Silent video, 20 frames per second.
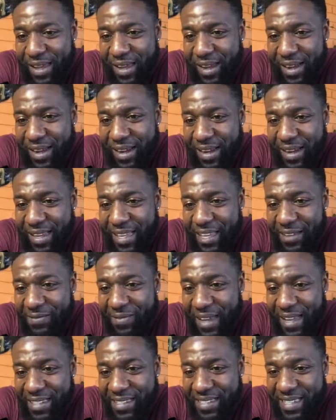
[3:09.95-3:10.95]

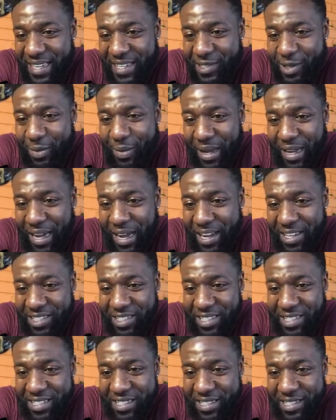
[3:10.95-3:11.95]
Yvette says, "Oh my gosh,
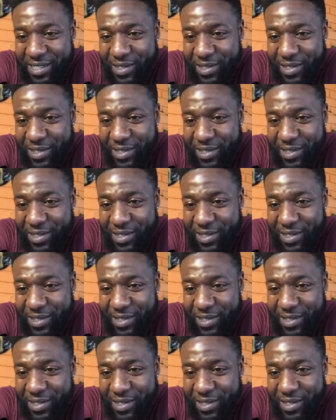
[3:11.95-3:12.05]
this